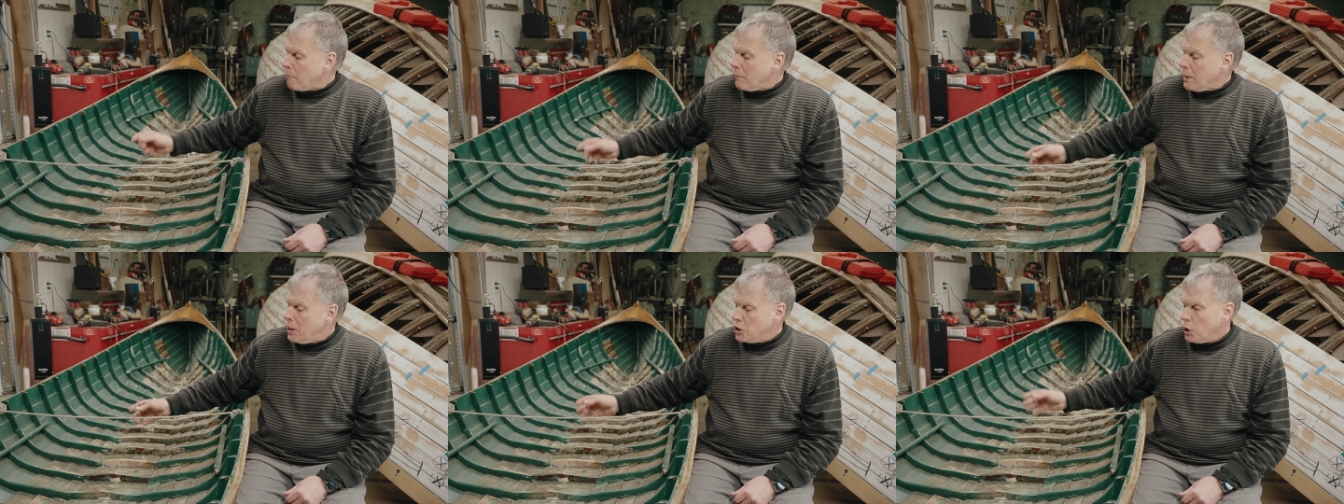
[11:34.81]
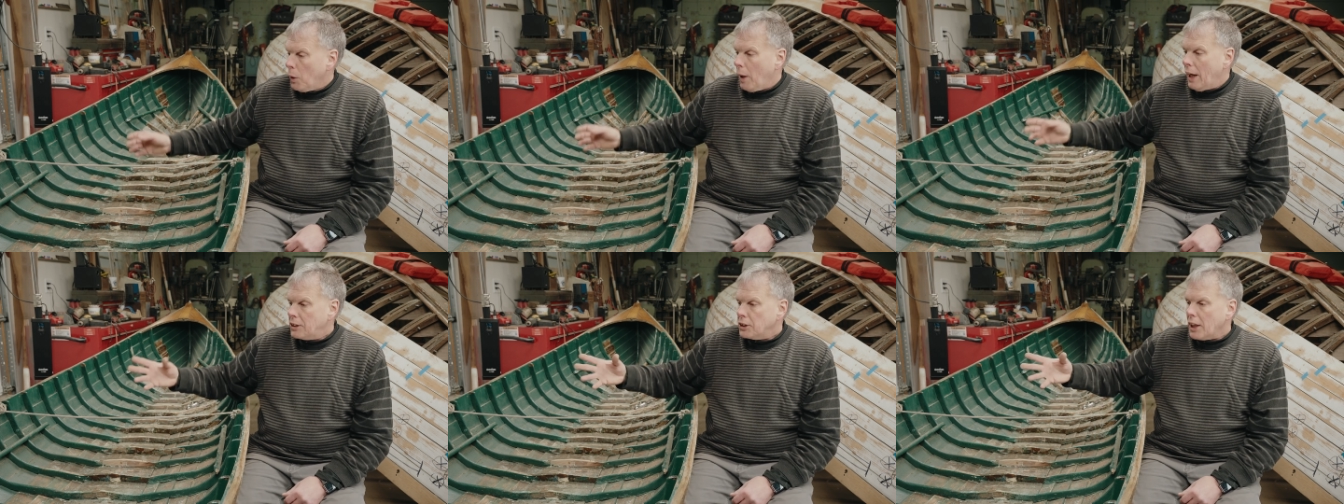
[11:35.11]
So
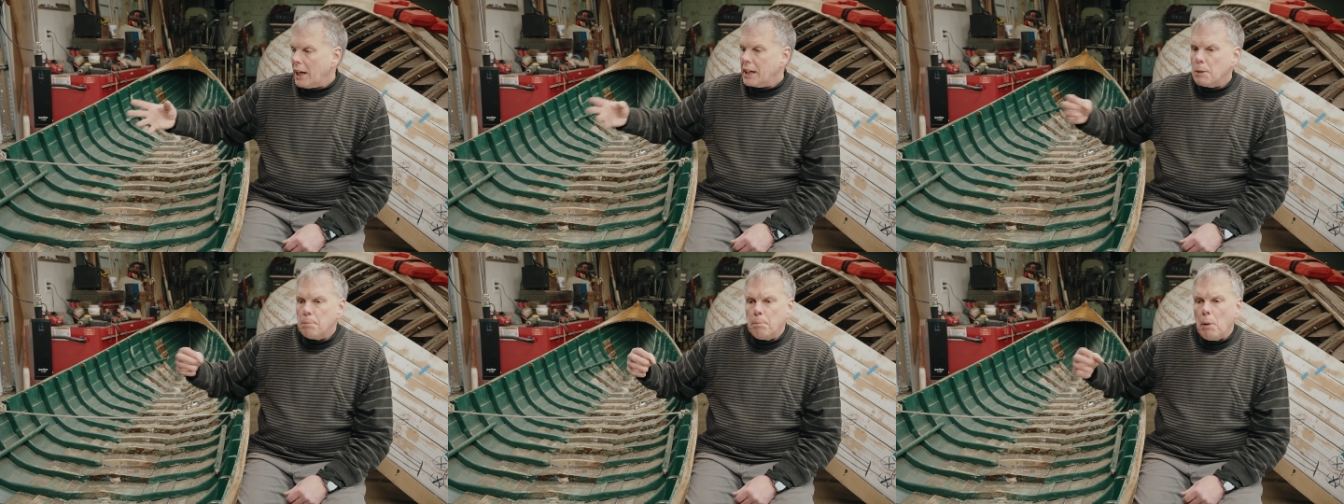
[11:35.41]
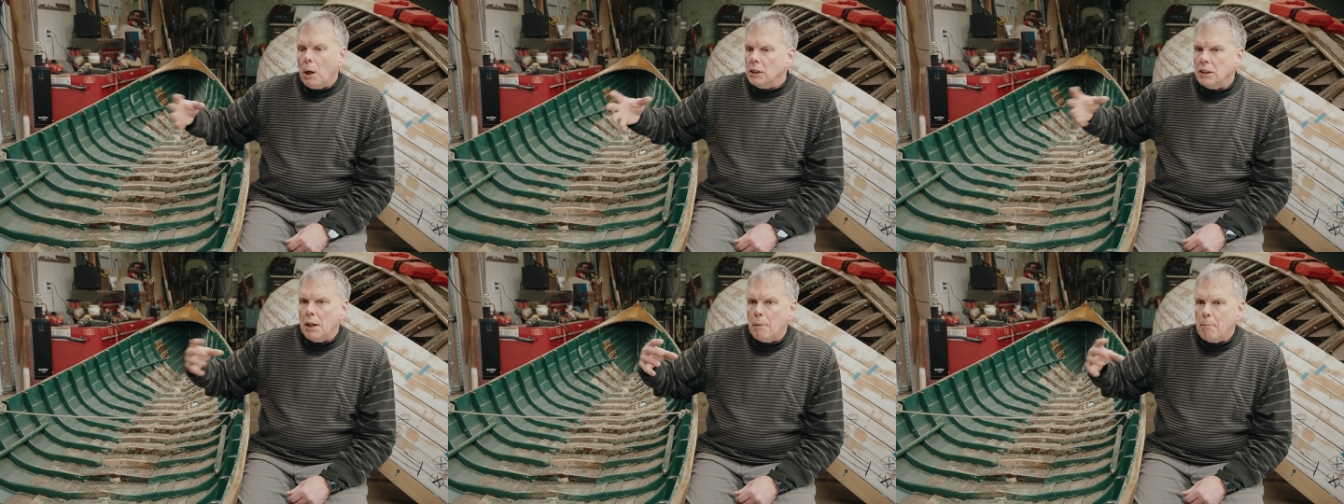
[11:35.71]
I tried to
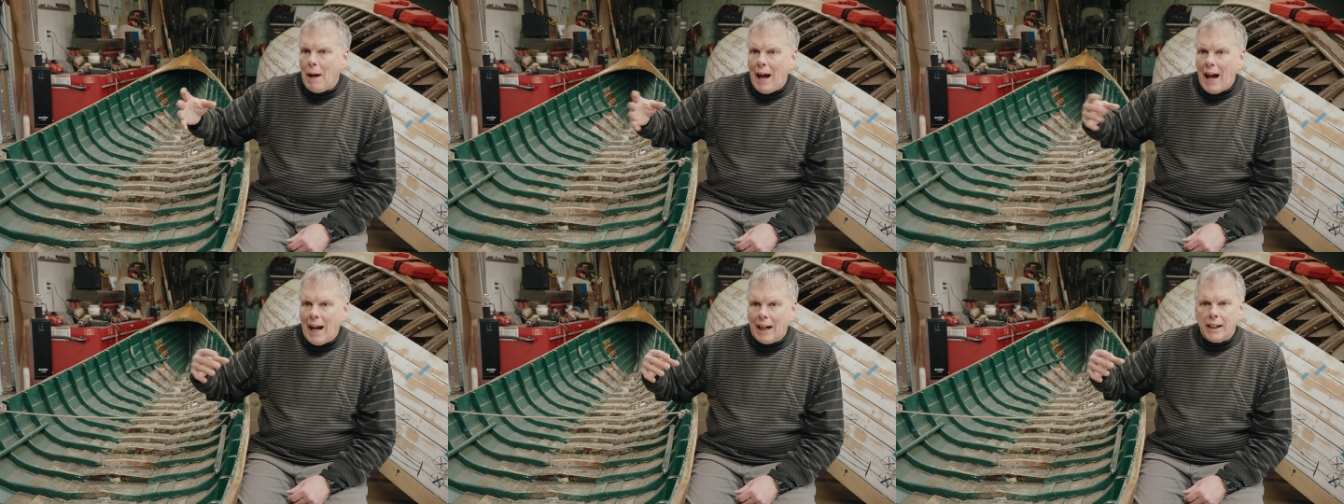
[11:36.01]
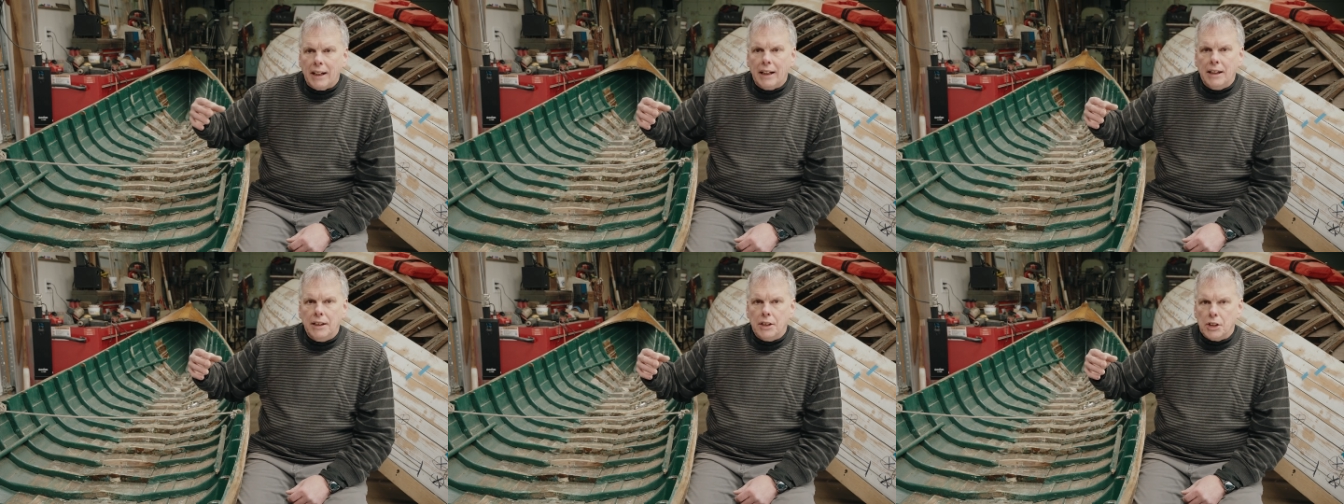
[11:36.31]
pull it back
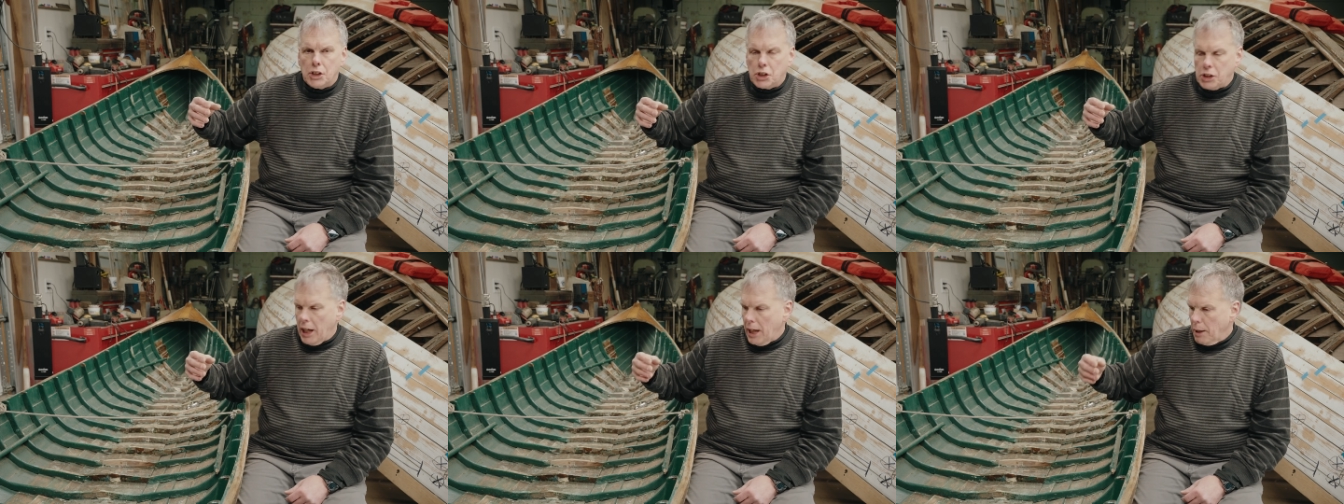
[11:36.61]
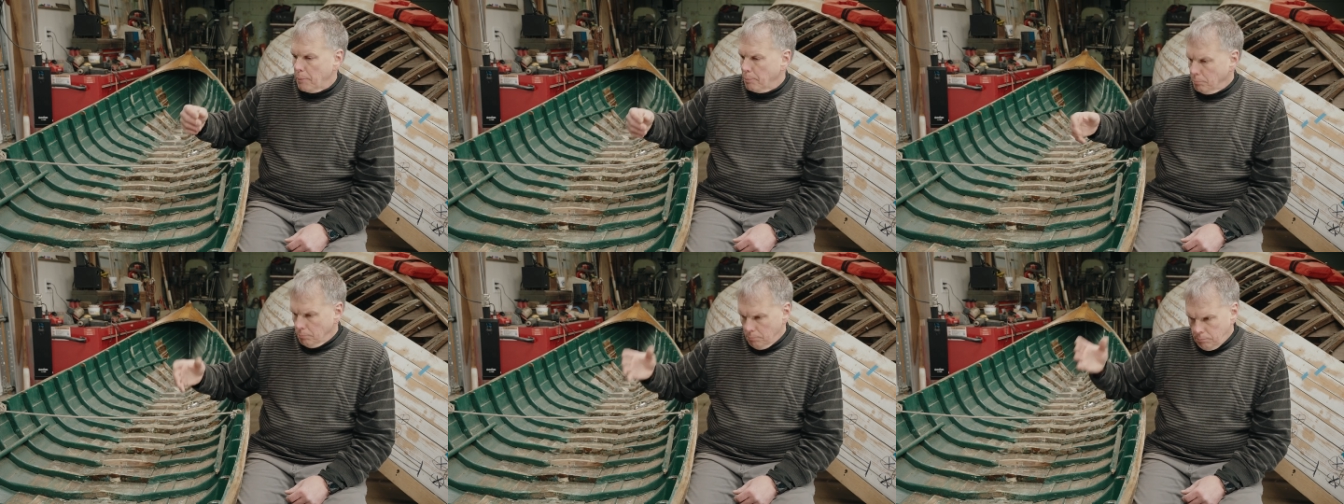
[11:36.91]
into shape